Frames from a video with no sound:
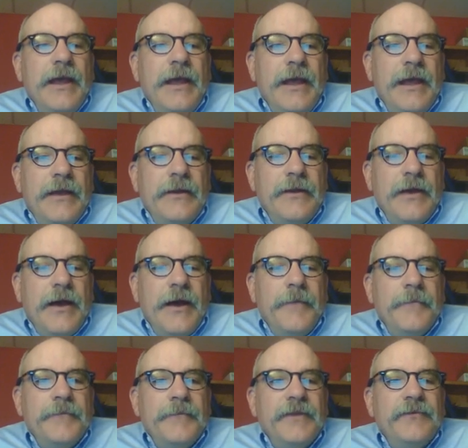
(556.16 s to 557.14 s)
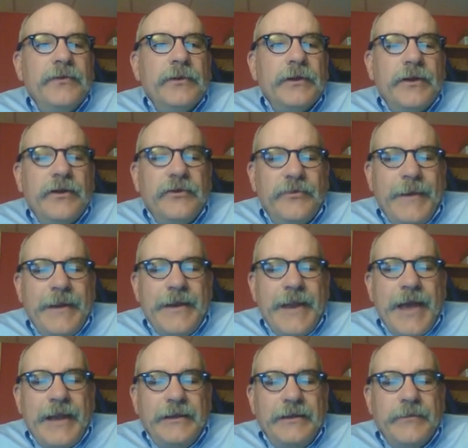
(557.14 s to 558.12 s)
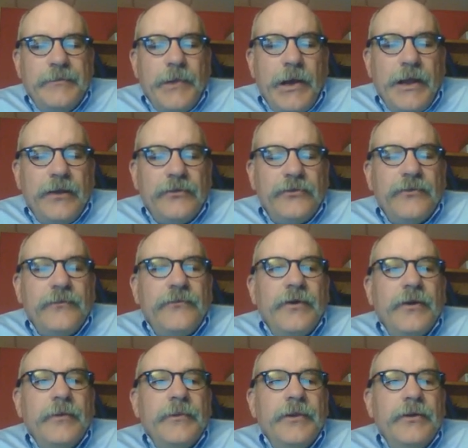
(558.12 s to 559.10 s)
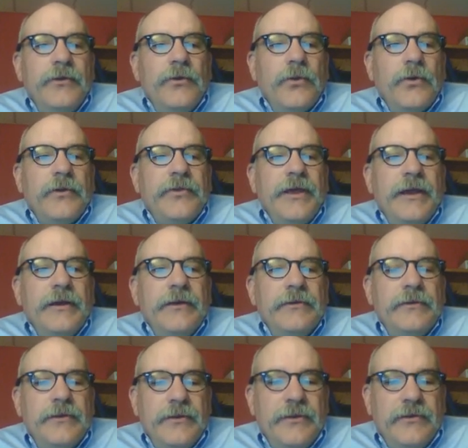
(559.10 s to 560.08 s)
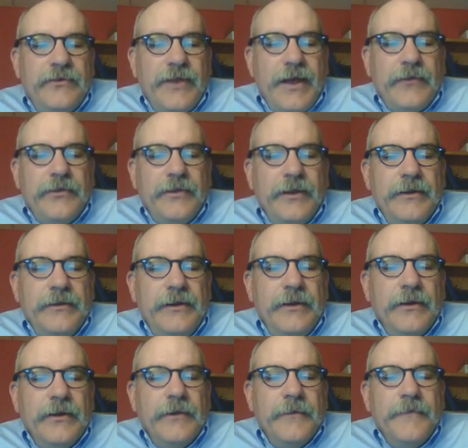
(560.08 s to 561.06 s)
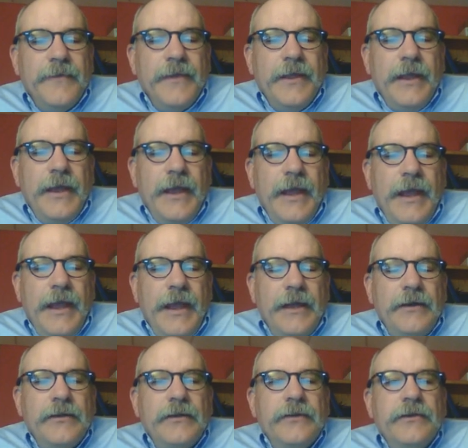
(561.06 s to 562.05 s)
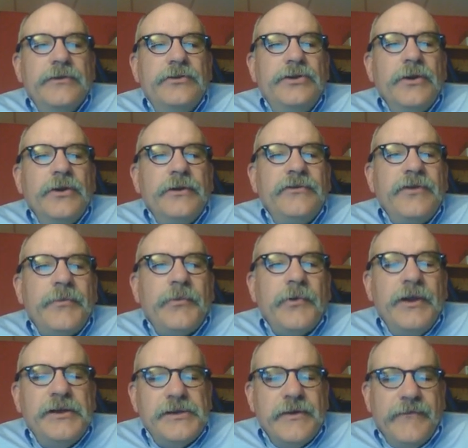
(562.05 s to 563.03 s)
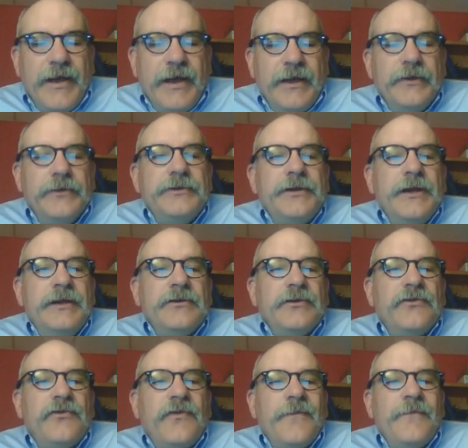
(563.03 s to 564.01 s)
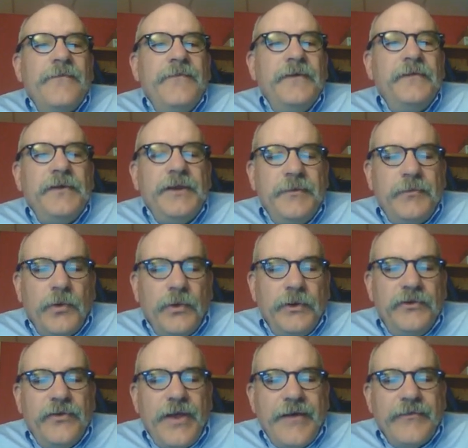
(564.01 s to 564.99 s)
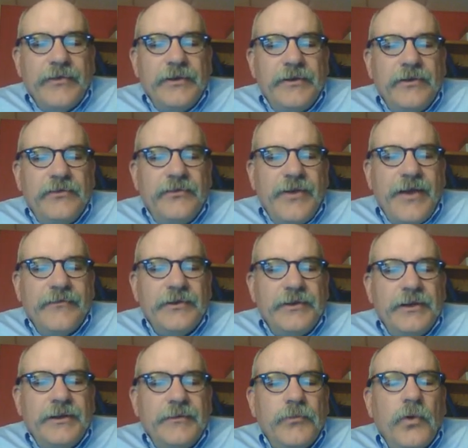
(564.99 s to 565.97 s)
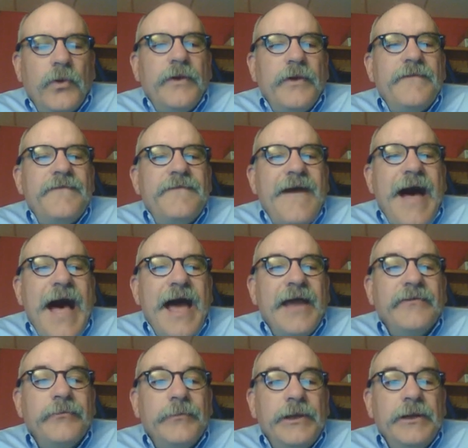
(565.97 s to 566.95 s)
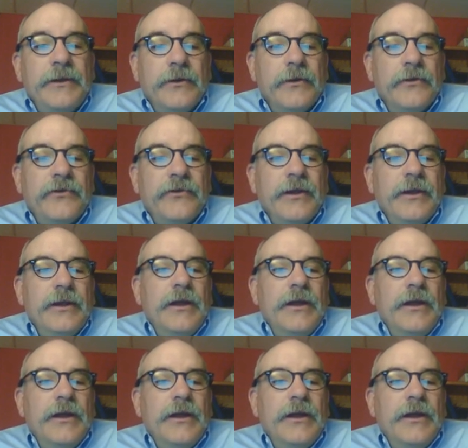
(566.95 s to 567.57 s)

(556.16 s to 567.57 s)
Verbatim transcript: And um, if you look here, it's about 90 miles from the north end to the south end here. And the geoid separation value changes from 15.7 to 17.5 meters